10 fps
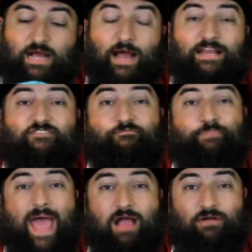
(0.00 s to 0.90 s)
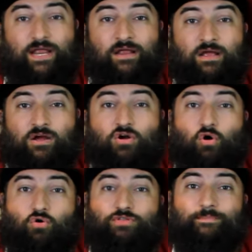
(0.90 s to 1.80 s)
kind of parrot
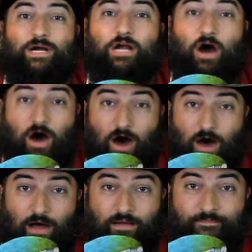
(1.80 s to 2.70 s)
called a macaw.